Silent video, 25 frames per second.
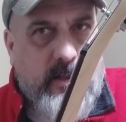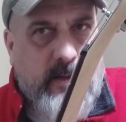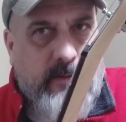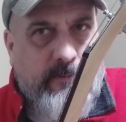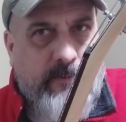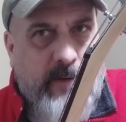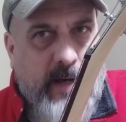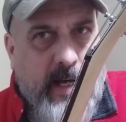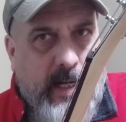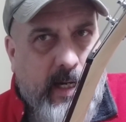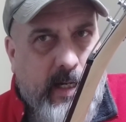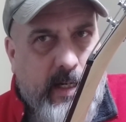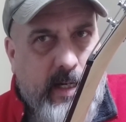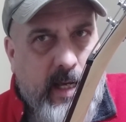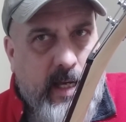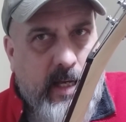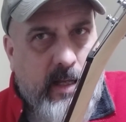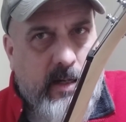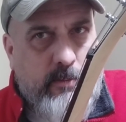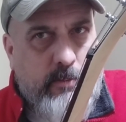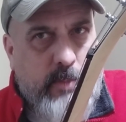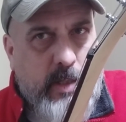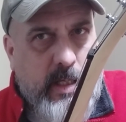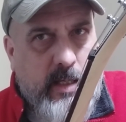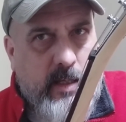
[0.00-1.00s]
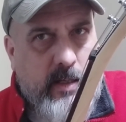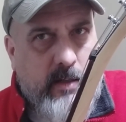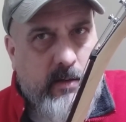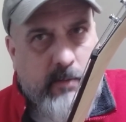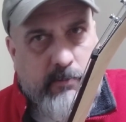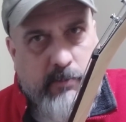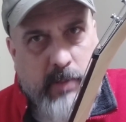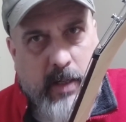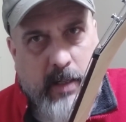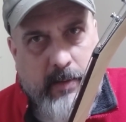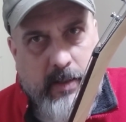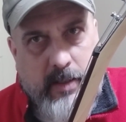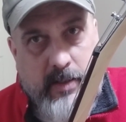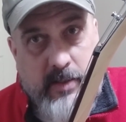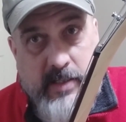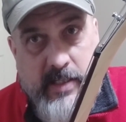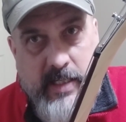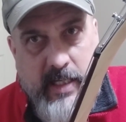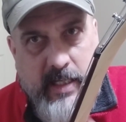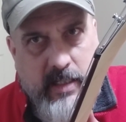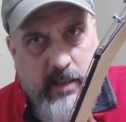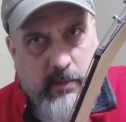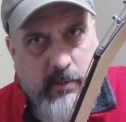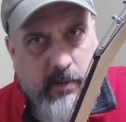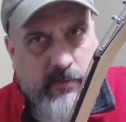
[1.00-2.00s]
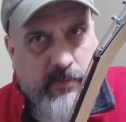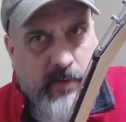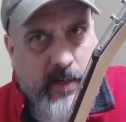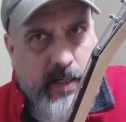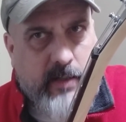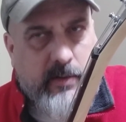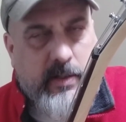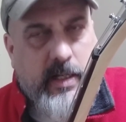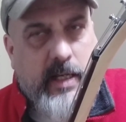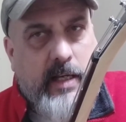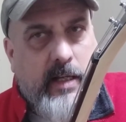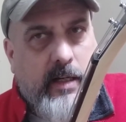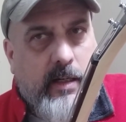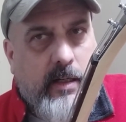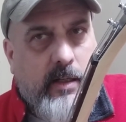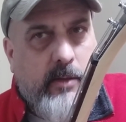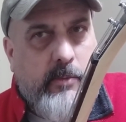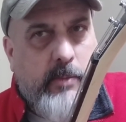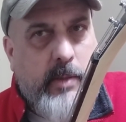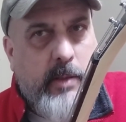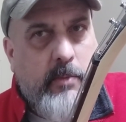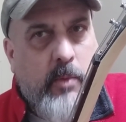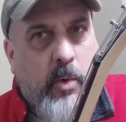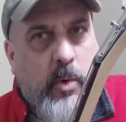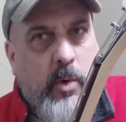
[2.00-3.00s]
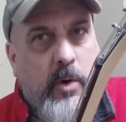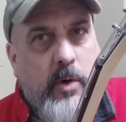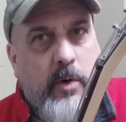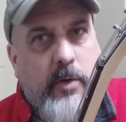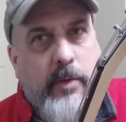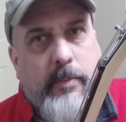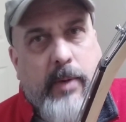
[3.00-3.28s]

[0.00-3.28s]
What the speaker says: to file it down a bit. Probably could stand to be filed down a little bit more.